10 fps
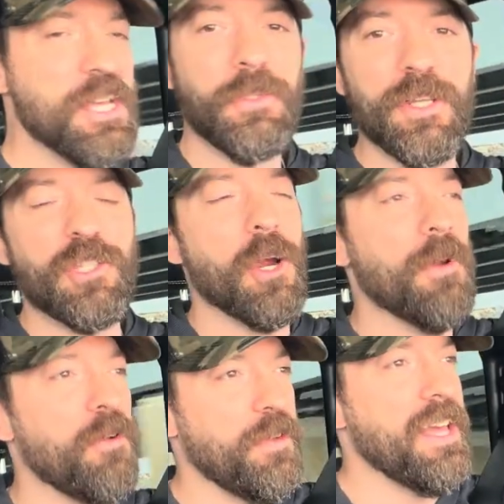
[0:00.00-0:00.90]
Twin
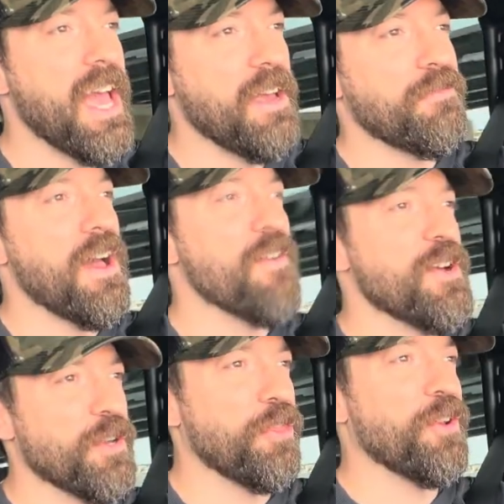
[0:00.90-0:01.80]
turbo V8,
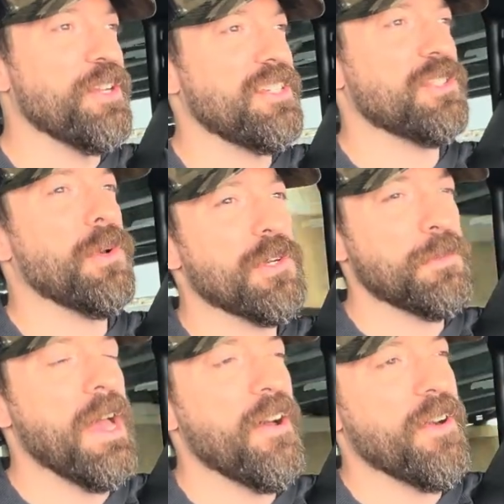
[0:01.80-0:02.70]
536
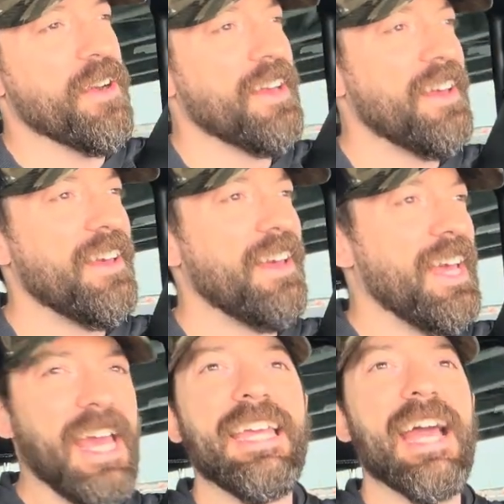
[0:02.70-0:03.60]
horsepower.
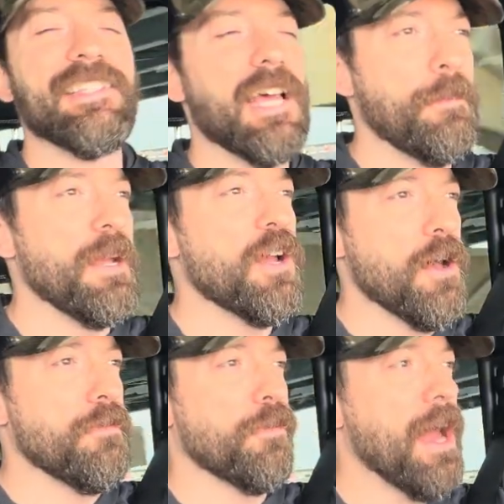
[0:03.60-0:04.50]
It gets up and
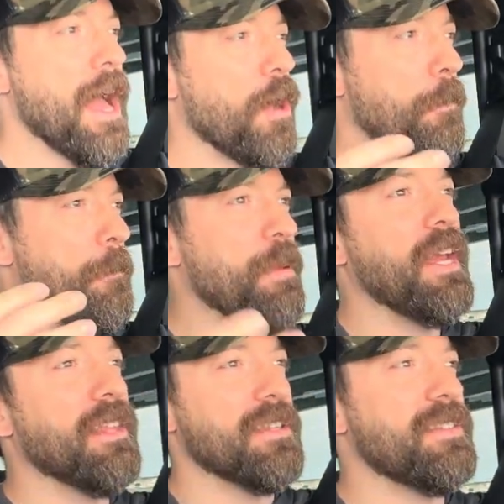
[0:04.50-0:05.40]
go for how
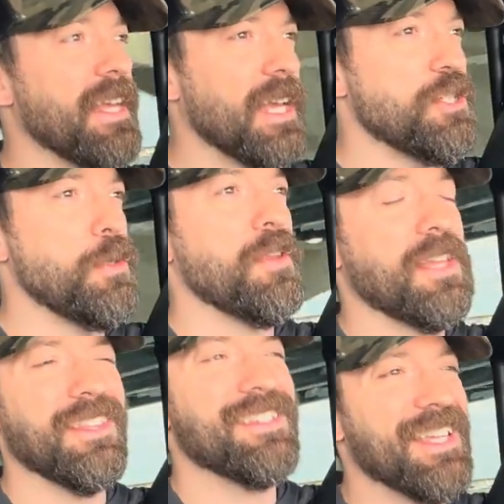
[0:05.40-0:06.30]
big this thing is. You would
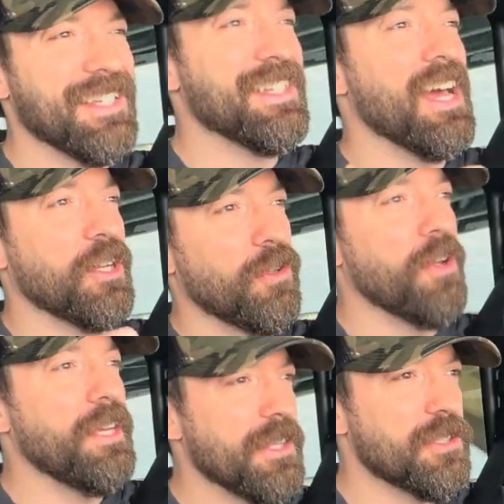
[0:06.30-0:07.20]
think this thing is kind of
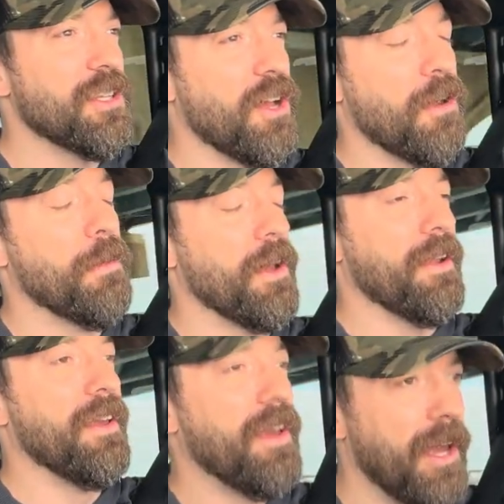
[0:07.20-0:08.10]
clunky and slow, but
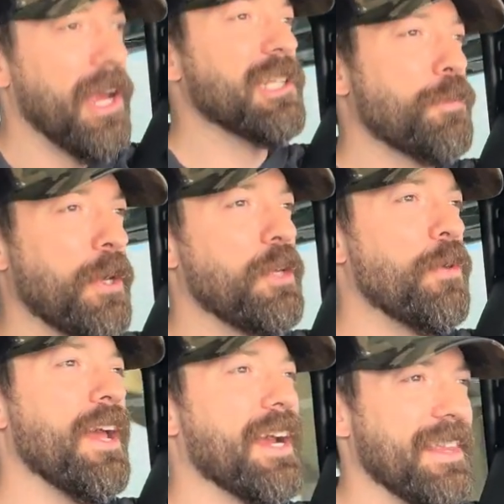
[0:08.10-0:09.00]
it's pretty
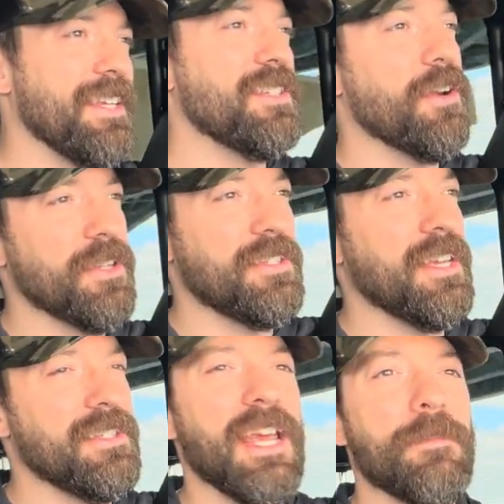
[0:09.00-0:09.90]
quick. I think 0 to
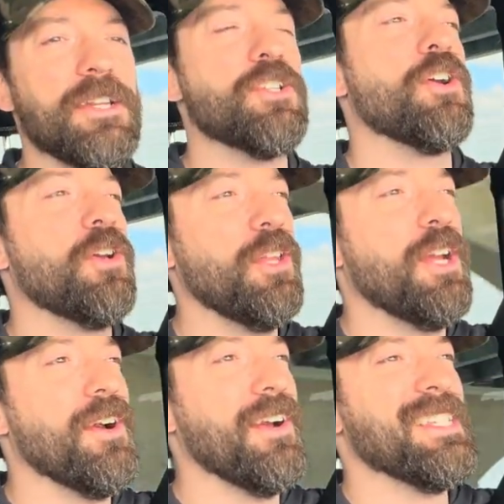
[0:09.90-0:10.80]
60, I mentioned
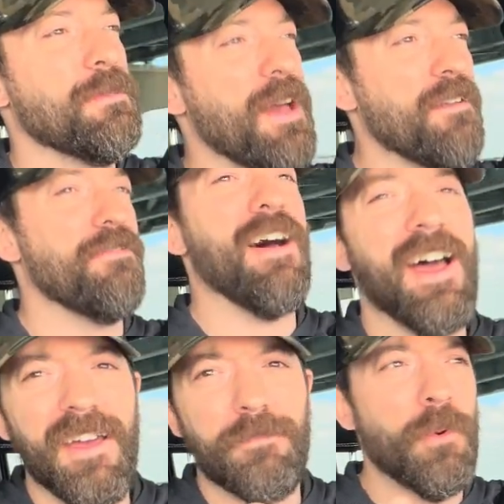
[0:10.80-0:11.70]
earlier, is about
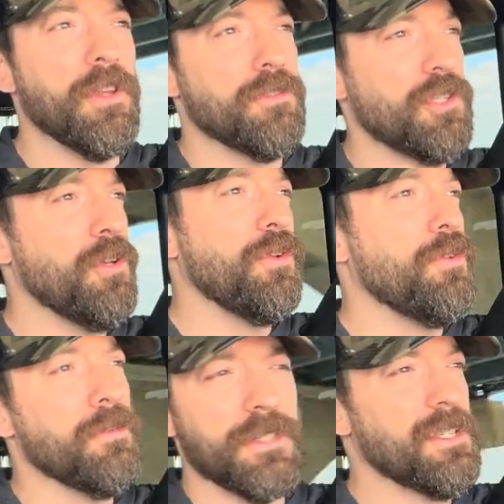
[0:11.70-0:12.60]

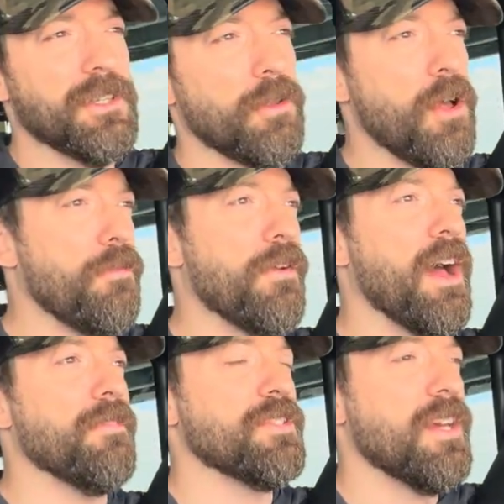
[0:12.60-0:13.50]
5.2. It's in the low
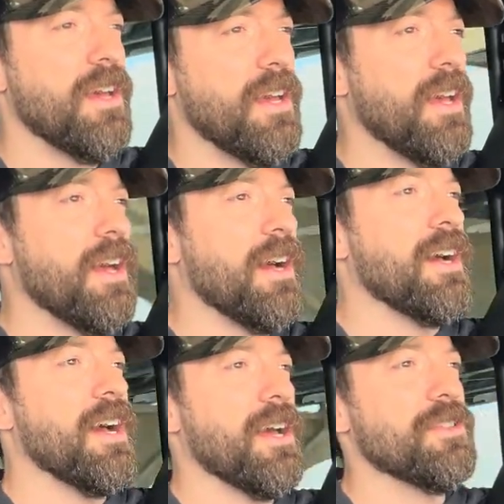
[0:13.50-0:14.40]
fives.
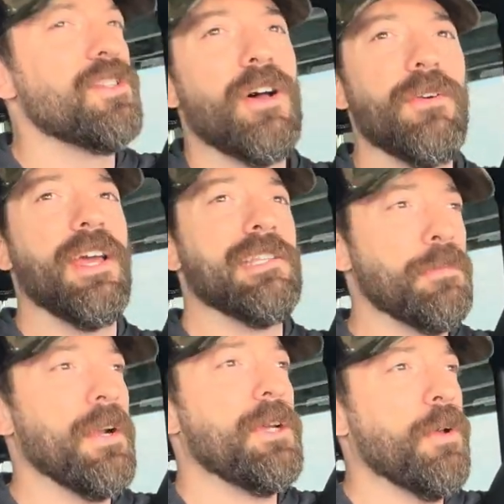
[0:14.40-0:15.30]
So it's
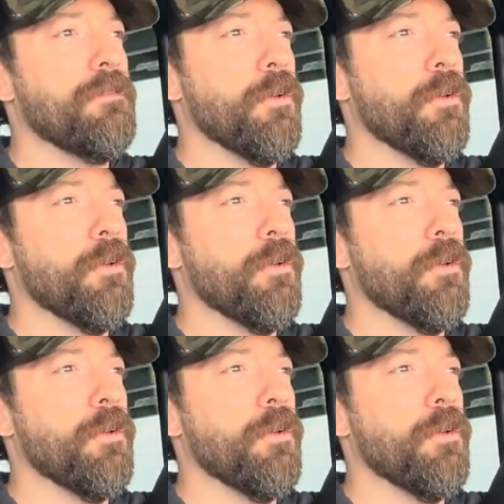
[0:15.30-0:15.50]
pretty quick